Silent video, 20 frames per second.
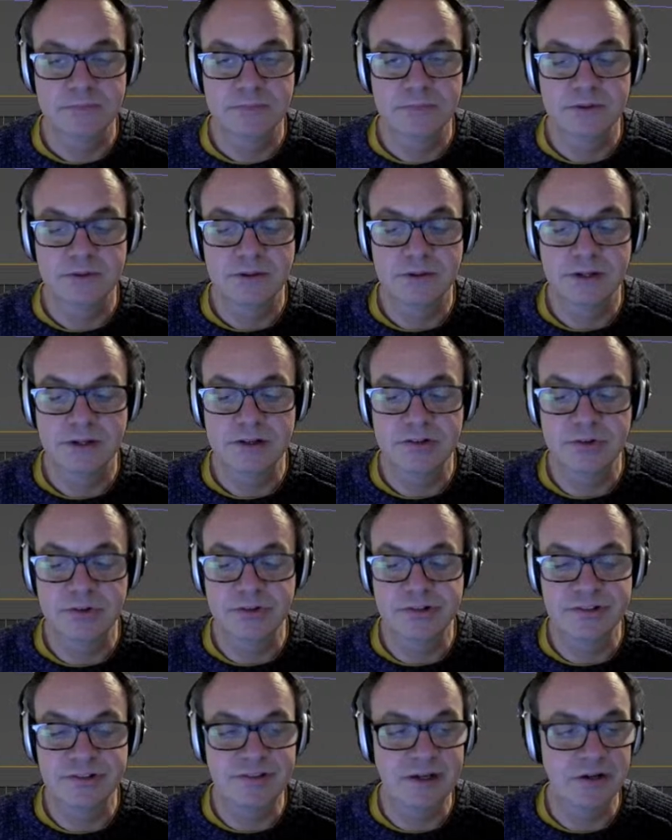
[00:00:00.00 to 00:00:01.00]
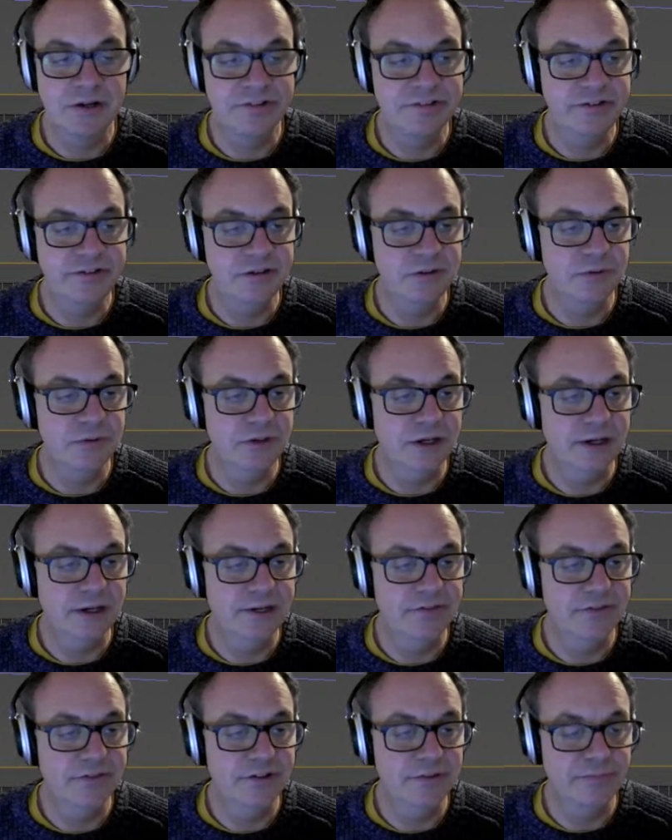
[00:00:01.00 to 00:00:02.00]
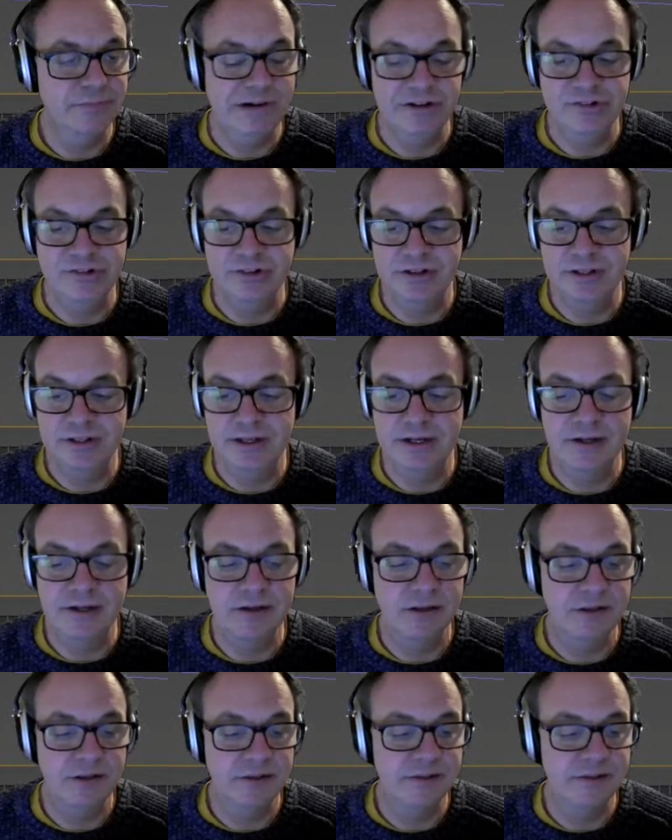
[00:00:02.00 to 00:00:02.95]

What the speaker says: Okay, so it's just that single line of expression there,